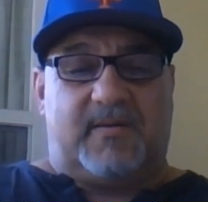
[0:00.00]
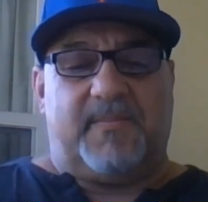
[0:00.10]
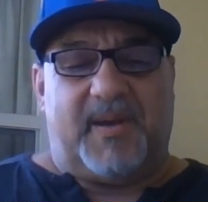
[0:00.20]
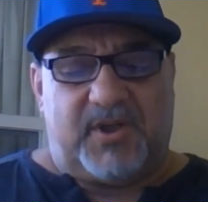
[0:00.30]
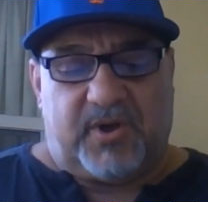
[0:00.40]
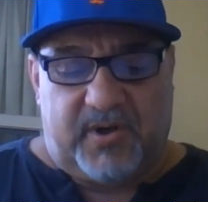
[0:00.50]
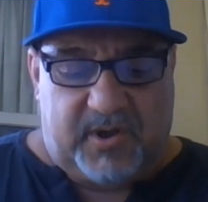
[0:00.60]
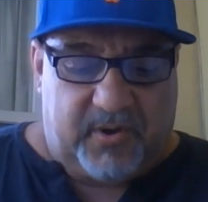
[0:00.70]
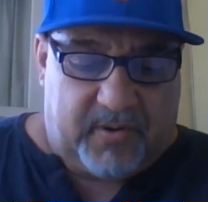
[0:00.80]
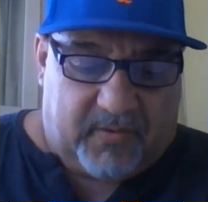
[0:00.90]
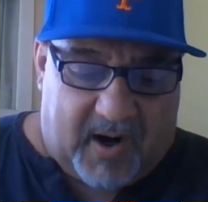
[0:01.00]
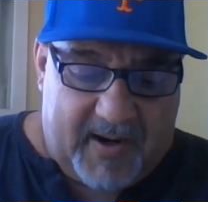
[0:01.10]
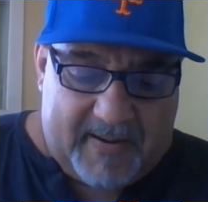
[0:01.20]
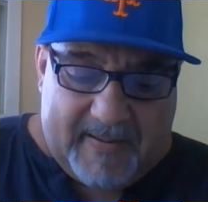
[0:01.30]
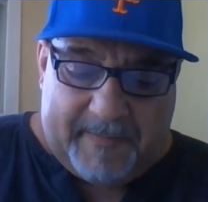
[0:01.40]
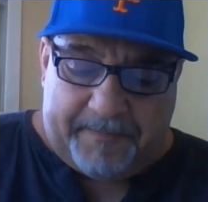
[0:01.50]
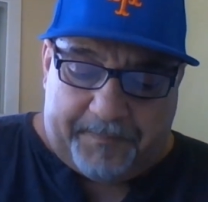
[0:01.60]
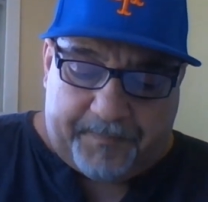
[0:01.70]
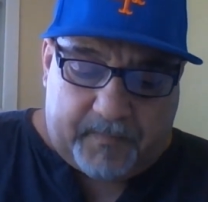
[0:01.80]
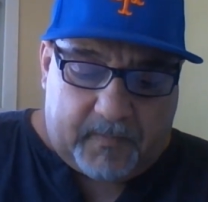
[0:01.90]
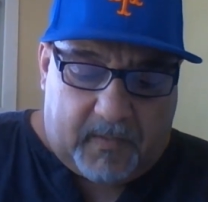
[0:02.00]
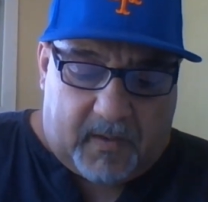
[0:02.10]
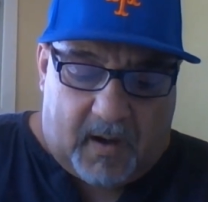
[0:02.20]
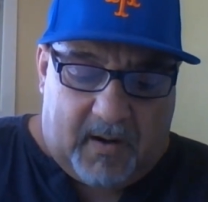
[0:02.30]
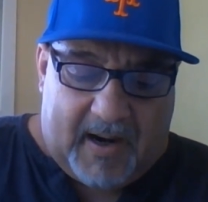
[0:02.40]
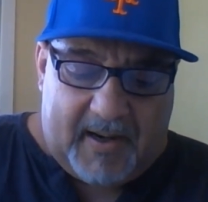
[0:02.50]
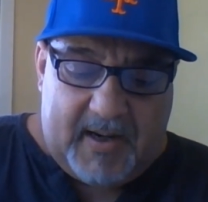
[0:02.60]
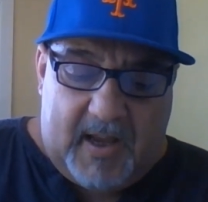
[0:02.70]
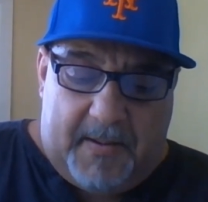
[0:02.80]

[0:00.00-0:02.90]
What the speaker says: So make sure you do it right. All right.